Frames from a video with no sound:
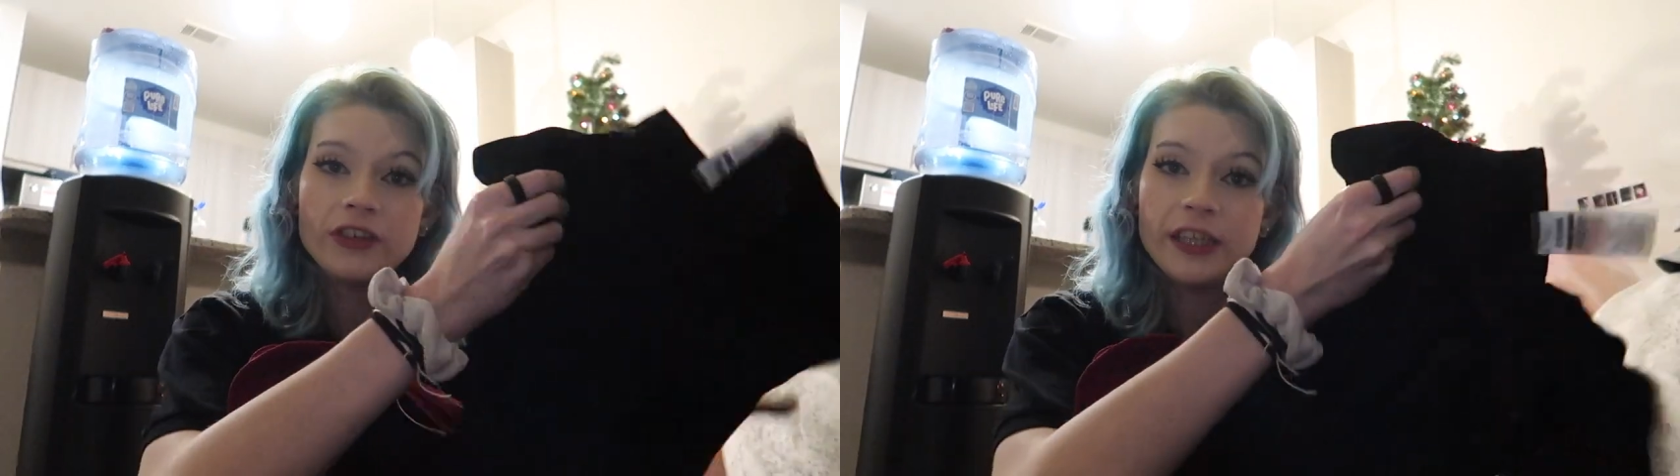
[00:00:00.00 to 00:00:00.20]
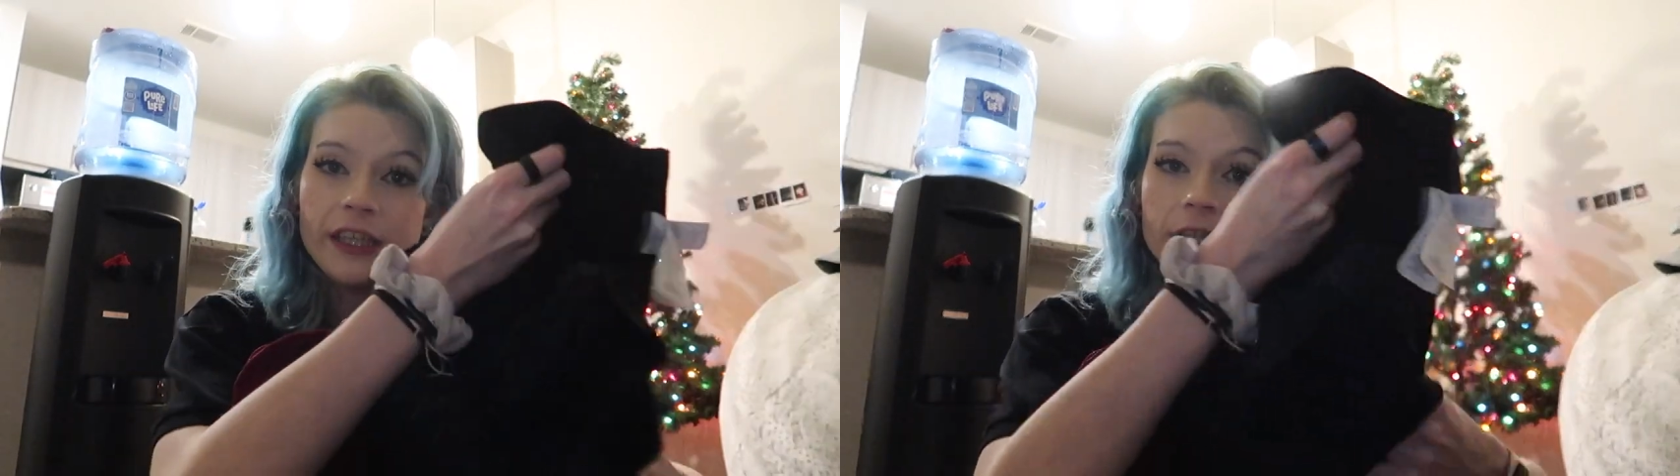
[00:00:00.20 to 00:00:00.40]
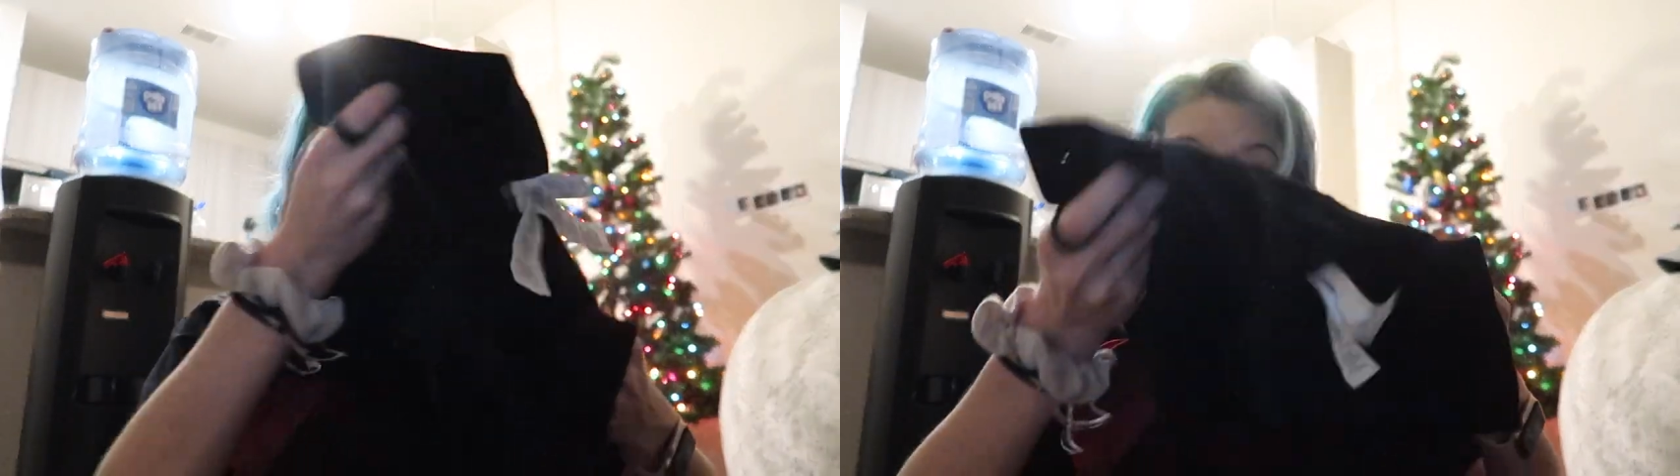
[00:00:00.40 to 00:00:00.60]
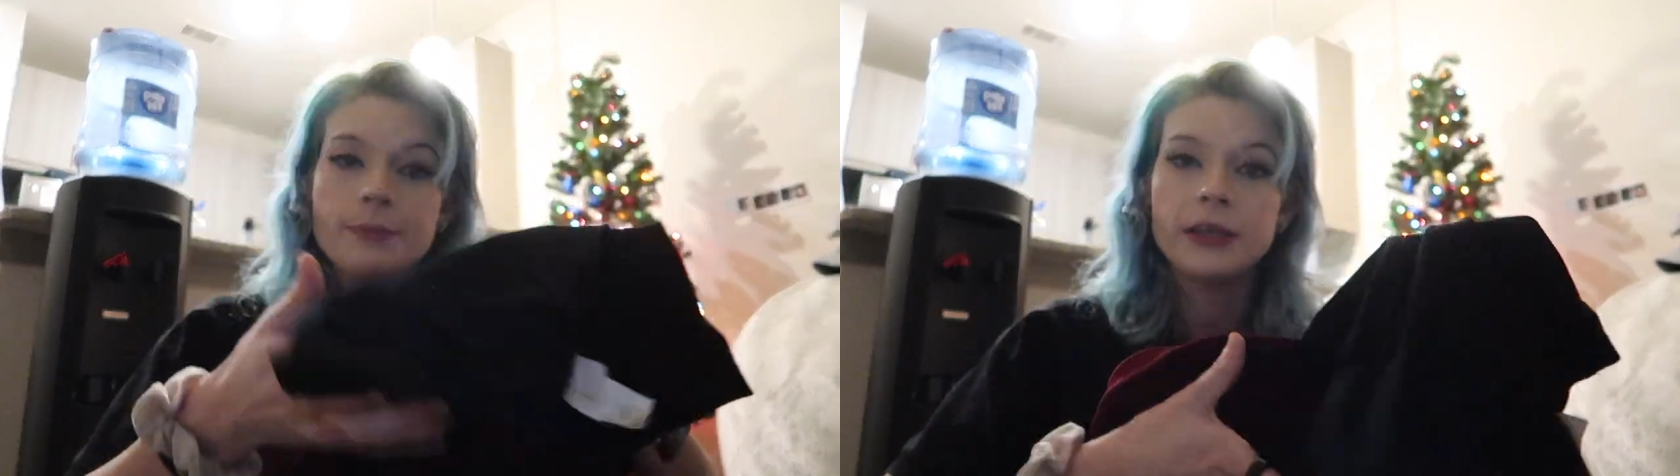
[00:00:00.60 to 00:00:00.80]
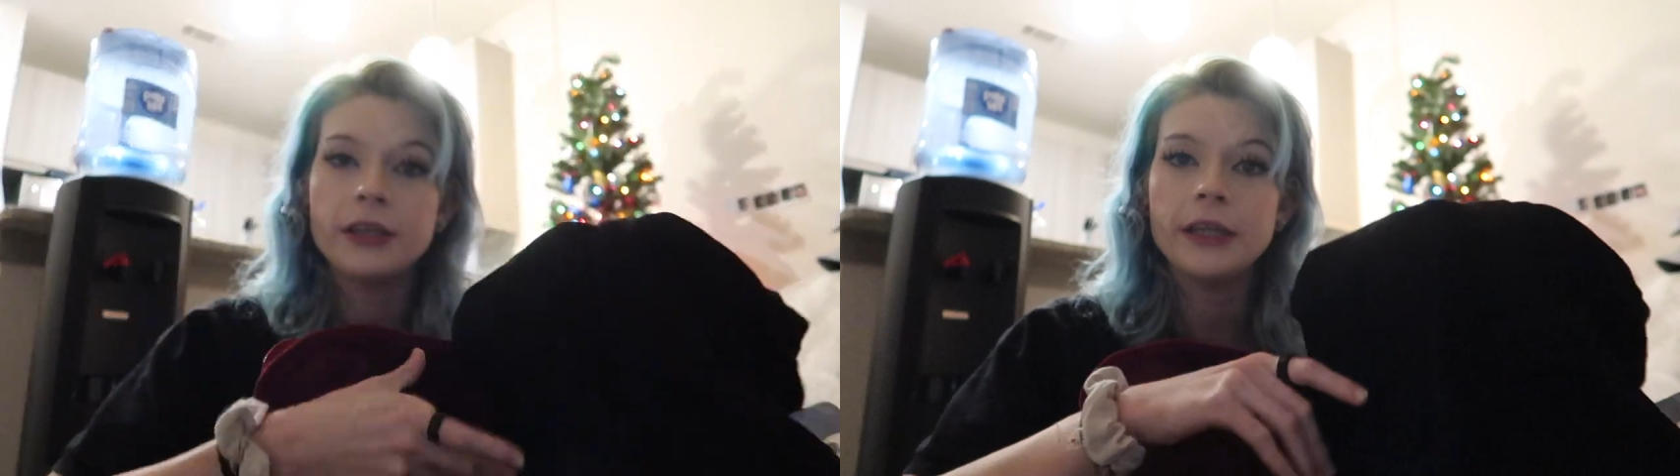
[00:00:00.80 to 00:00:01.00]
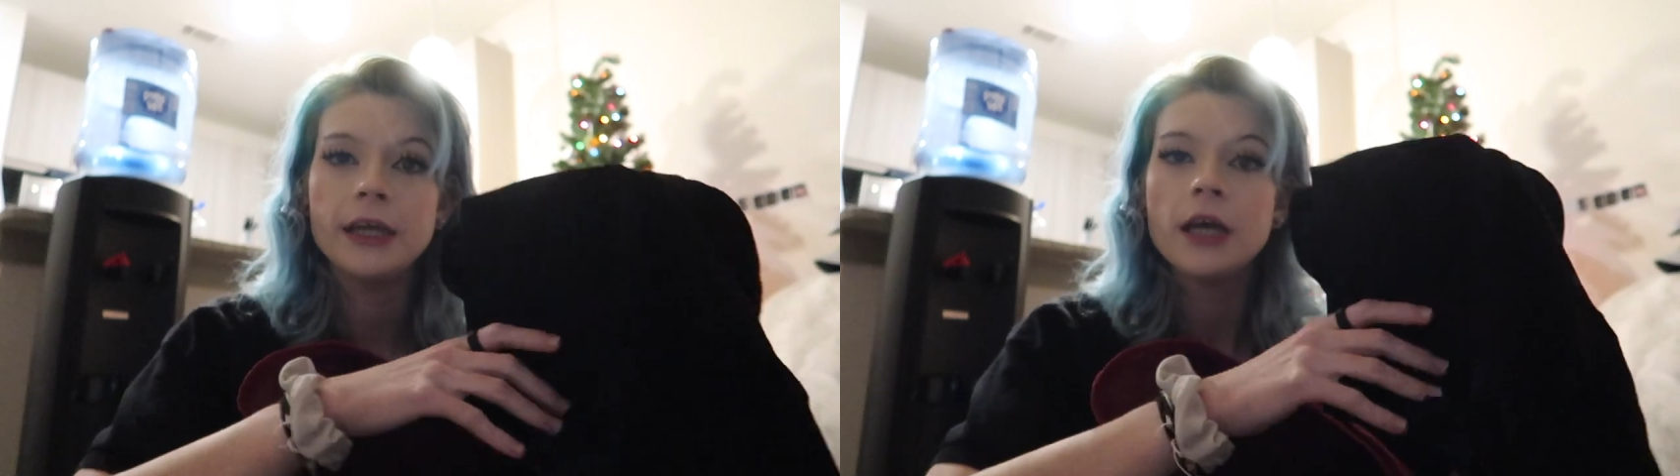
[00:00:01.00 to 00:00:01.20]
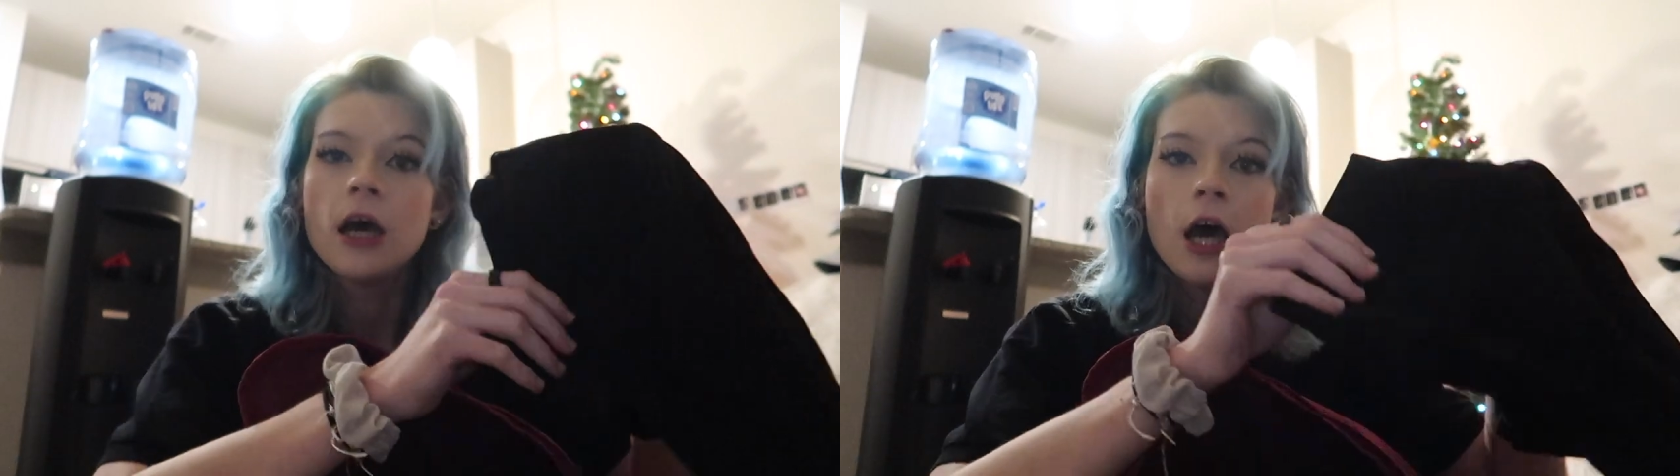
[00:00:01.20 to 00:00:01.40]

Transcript: in here typically,